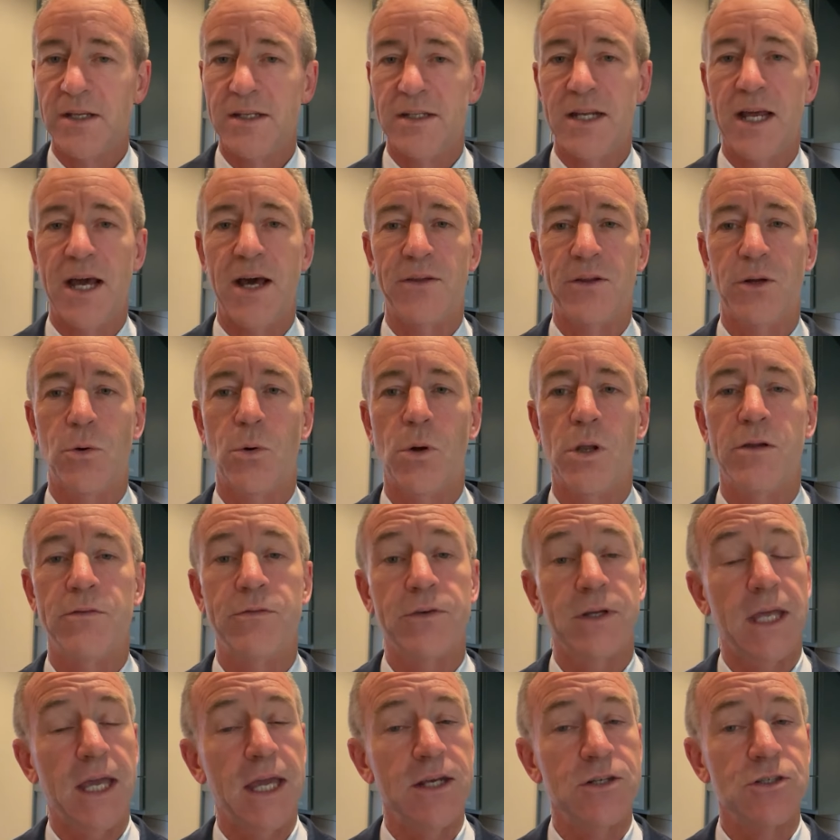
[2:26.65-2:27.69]
Now, the
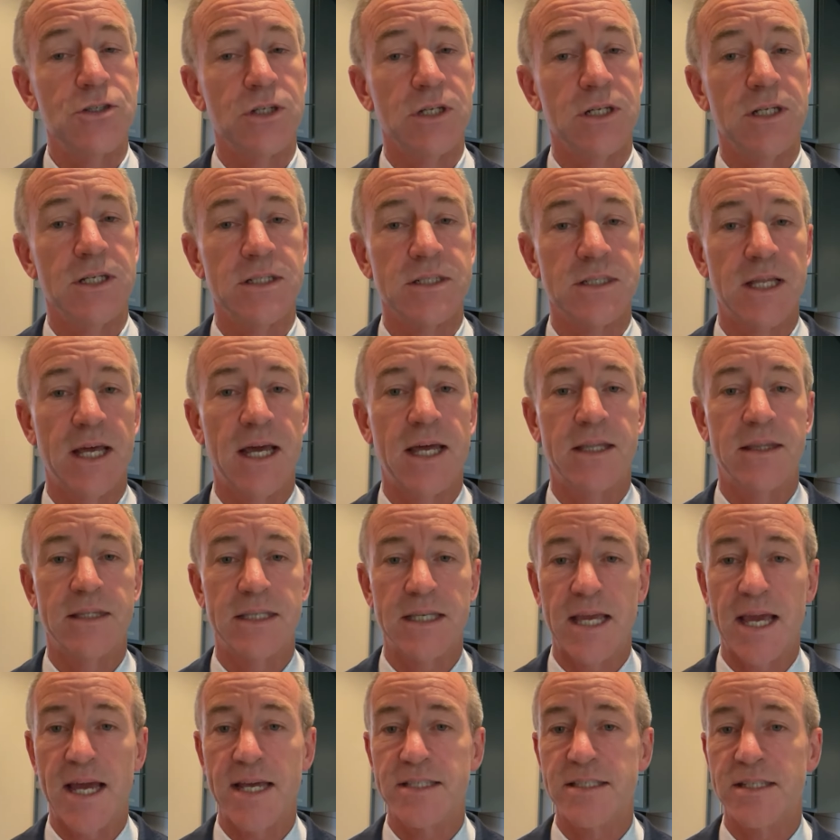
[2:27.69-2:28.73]
qualification is that
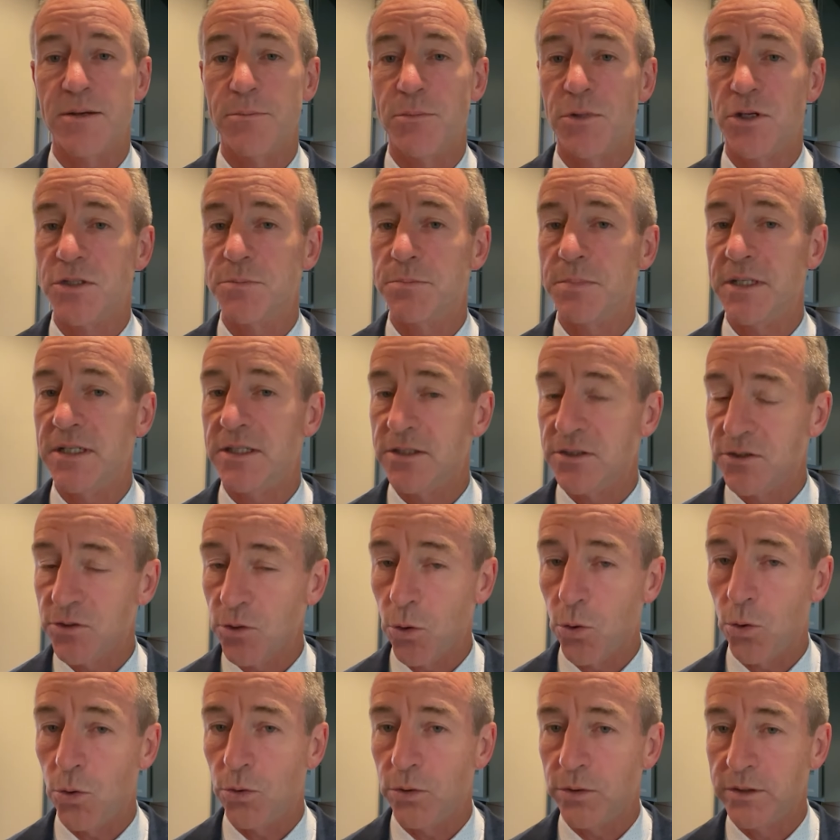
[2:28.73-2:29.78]
the asset must be
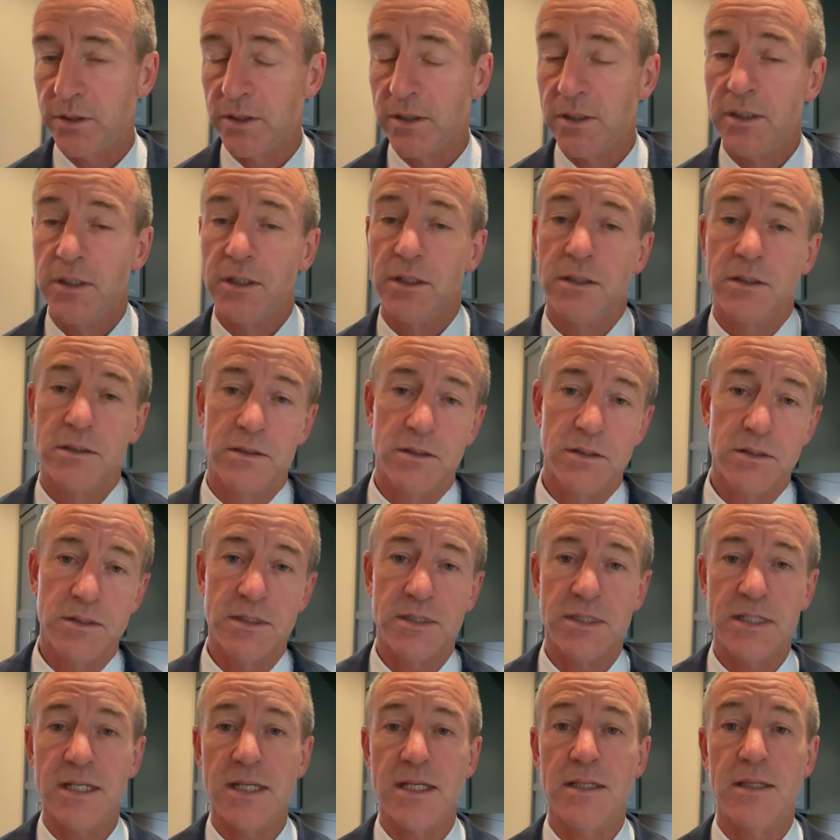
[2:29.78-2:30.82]
sold to
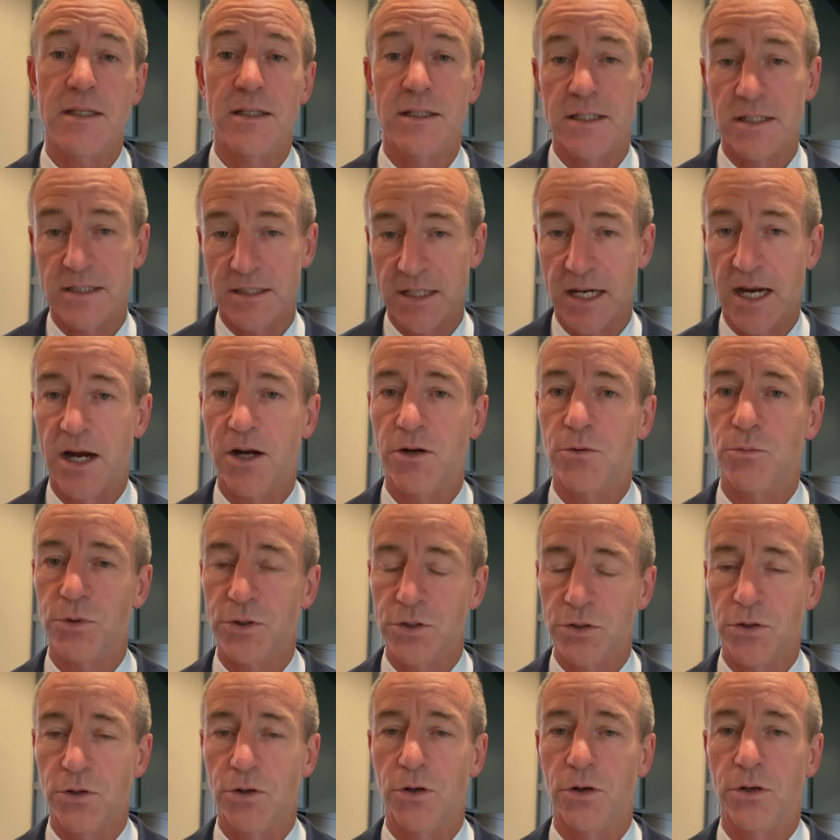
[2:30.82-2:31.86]
see the desired
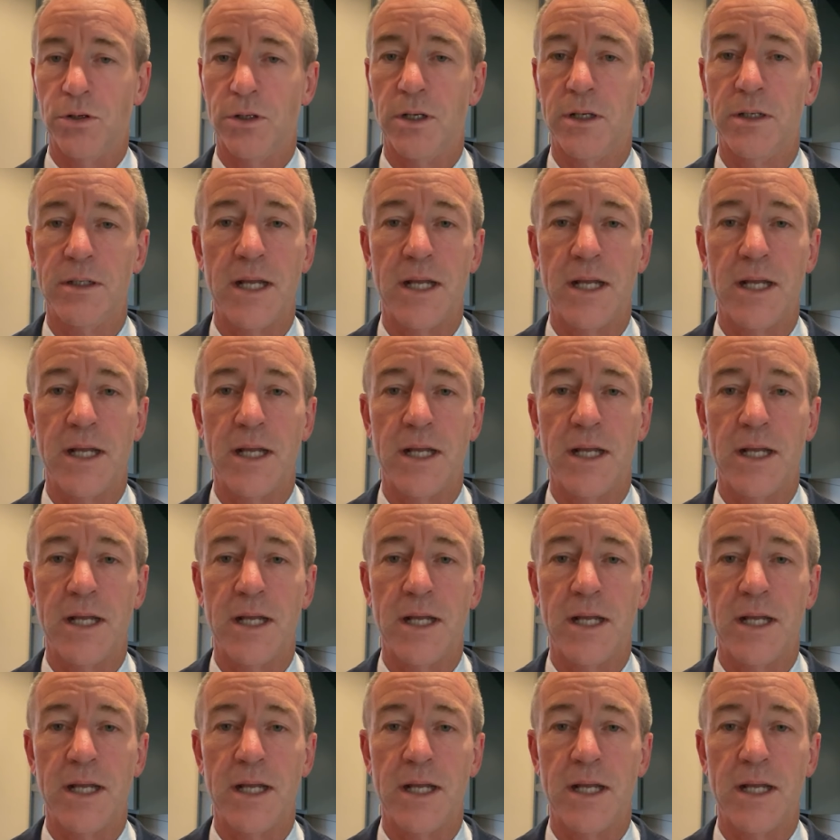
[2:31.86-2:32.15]
return.